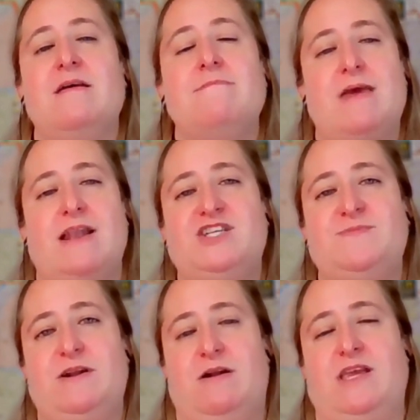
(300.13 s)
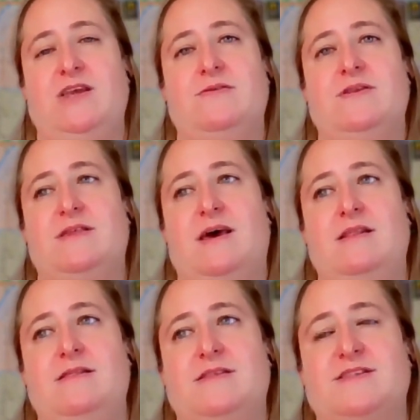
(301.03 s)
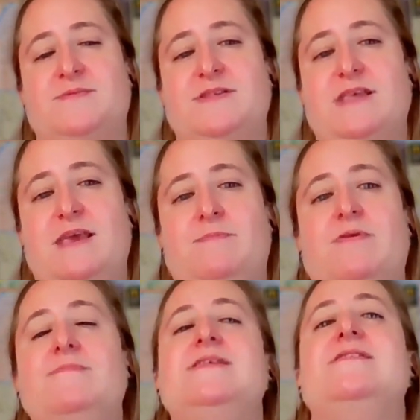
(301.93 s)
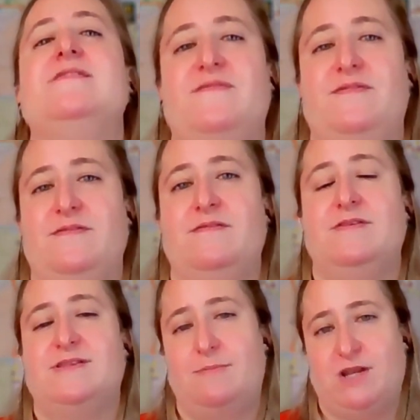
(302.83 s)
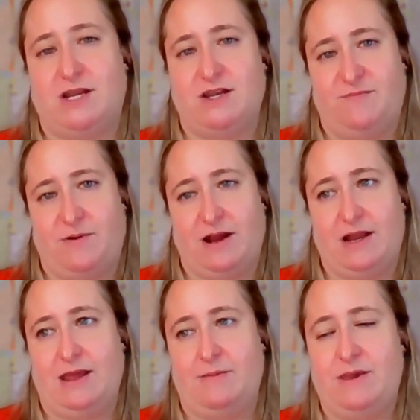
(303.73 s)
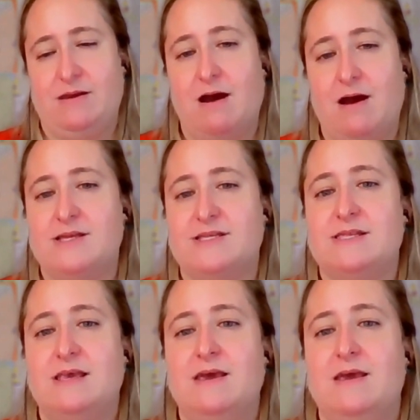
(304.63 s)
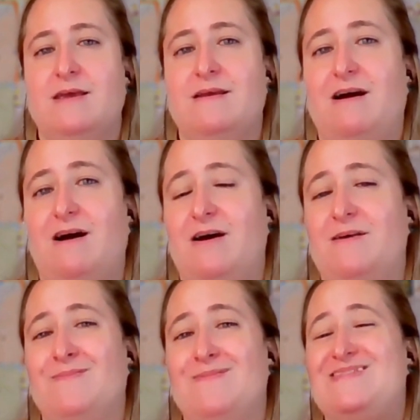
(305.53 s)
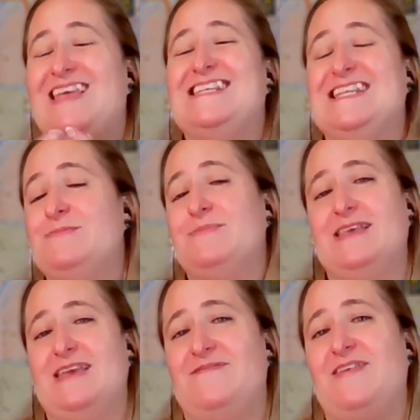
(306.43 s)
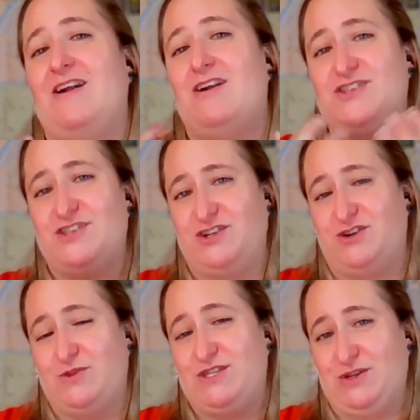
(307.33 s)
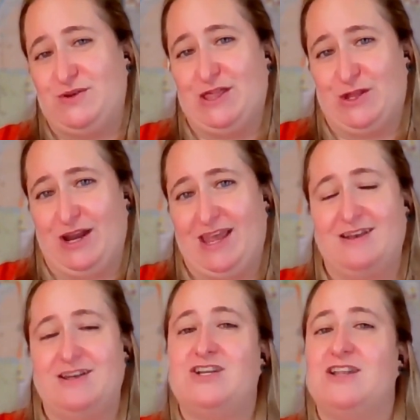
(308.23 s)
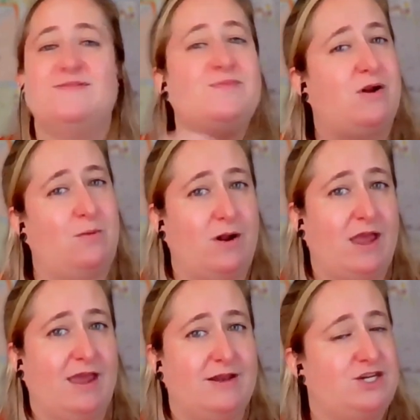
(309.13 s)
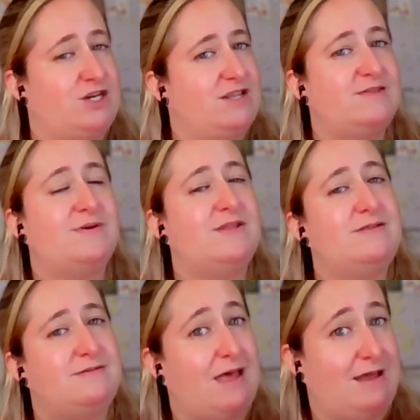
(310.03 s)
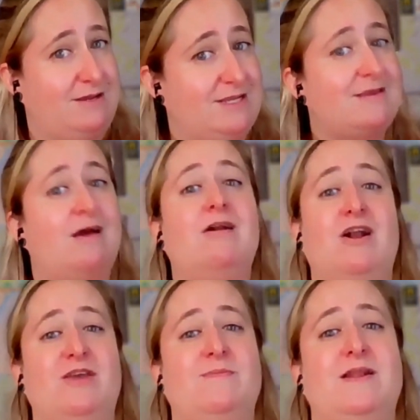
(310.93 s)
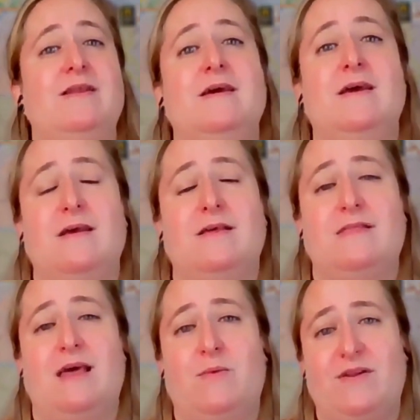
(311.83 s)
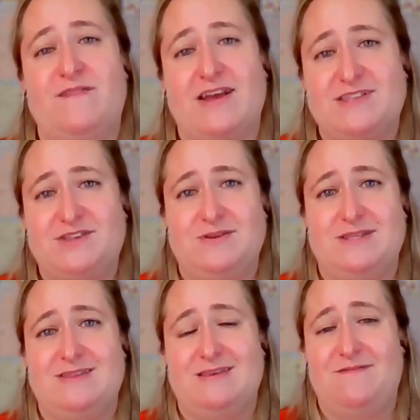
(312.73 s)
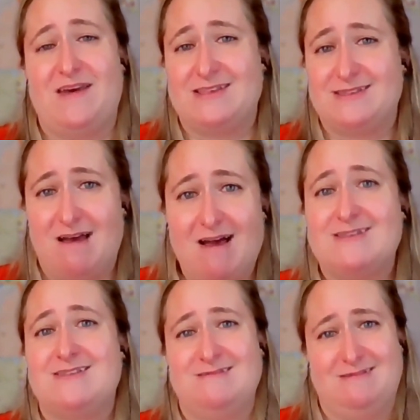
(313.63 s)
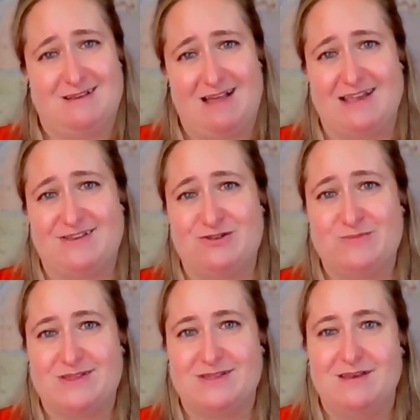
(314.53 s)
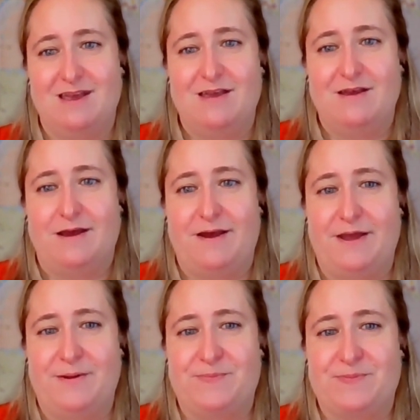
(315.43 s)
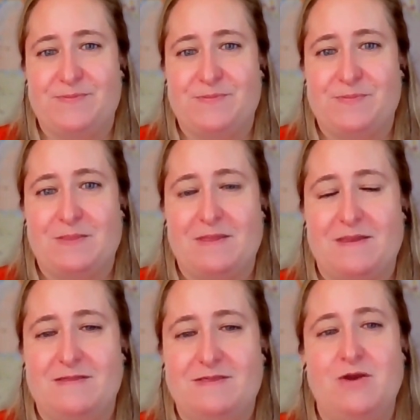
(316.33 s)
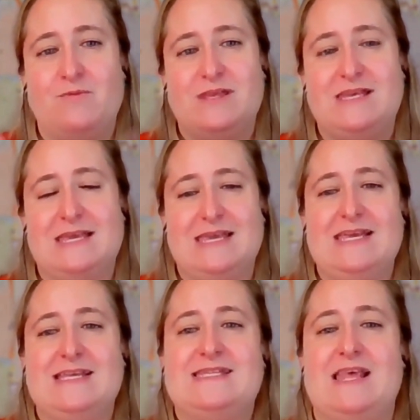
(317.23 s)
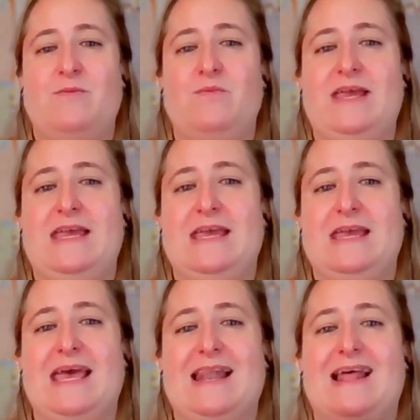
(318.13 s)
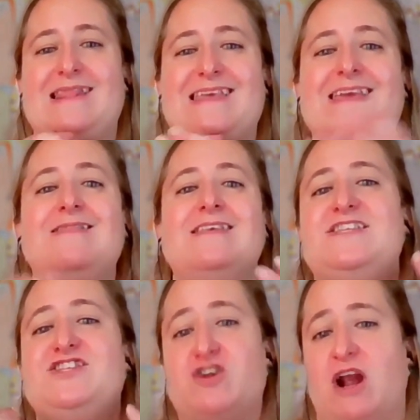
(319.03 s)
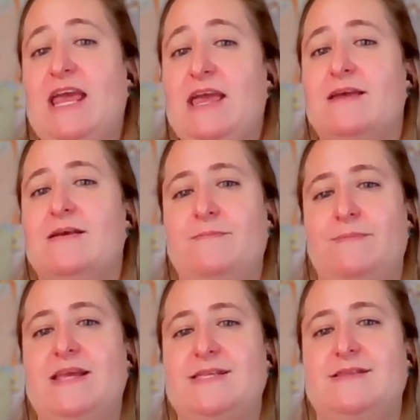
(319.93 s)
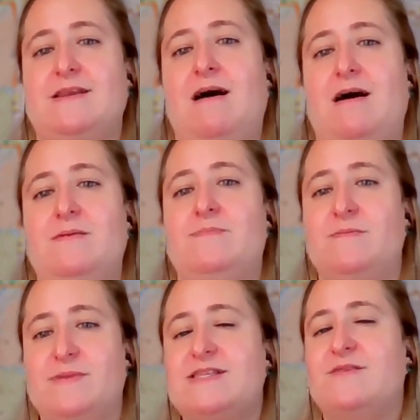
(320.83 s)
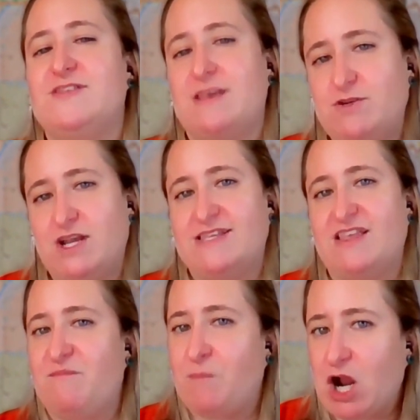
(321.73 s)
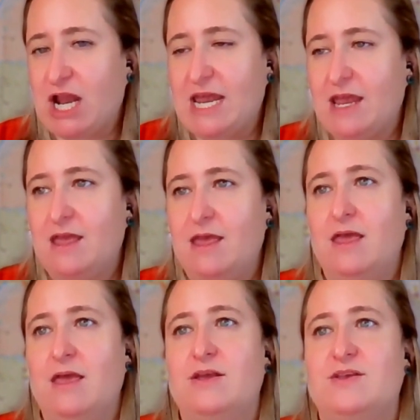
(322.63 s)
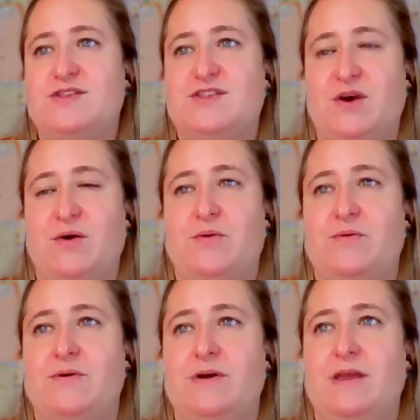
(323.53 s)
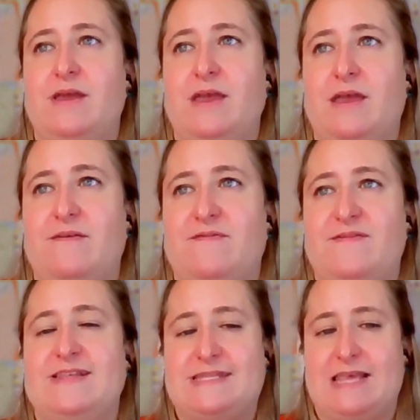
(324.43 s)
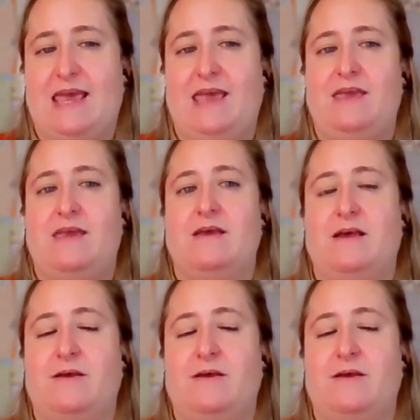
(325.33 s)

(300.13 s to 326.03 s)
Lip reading: Management argued that this was a permissive subject of bargaining because They didn't believe that our student learning conditions were our working conditions, but that is our argument, that what affects students affects us in the classrooms. The only thing is that we cannot legally strike based on permissive subjects of bargaining. So if, say,